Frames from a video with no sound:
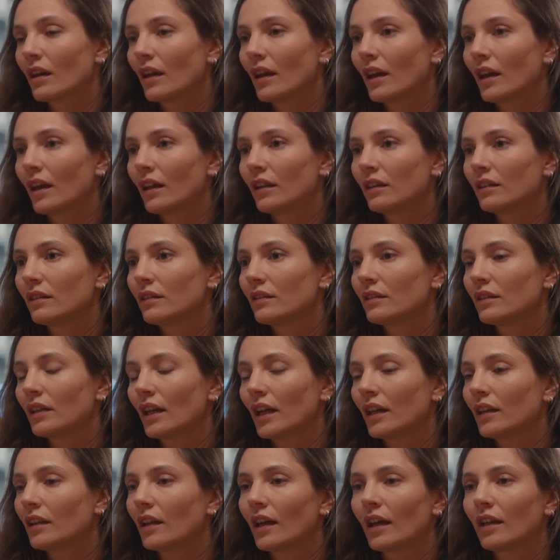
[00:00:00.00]

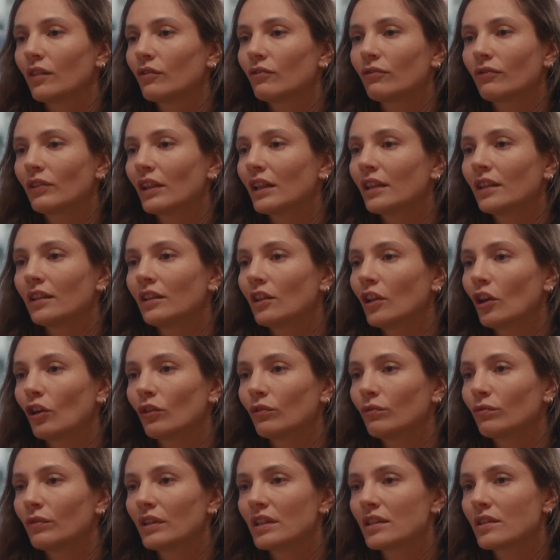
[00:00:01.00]
And I fell in
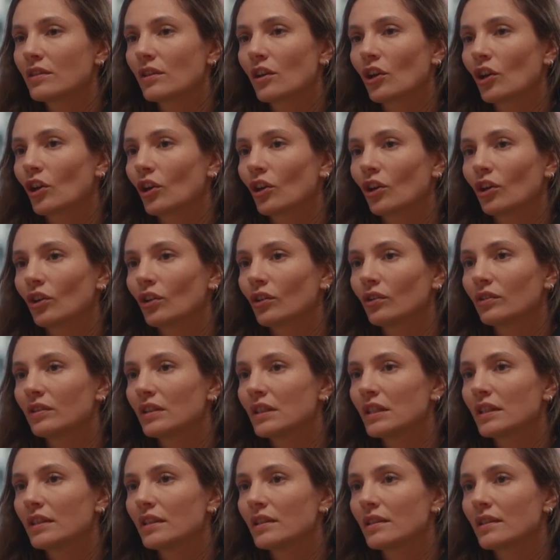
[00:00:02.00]
love with
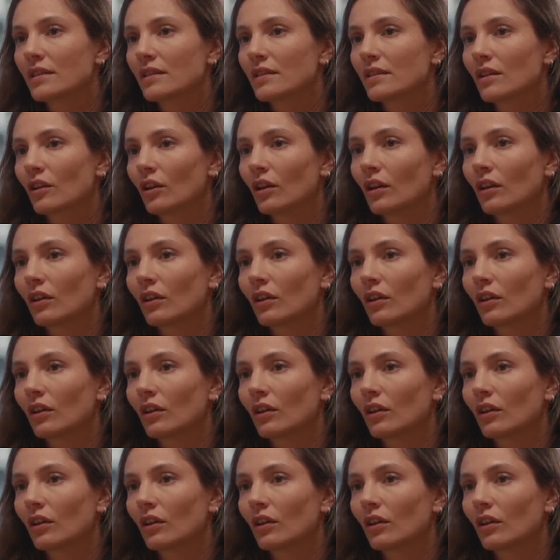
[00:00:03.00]
this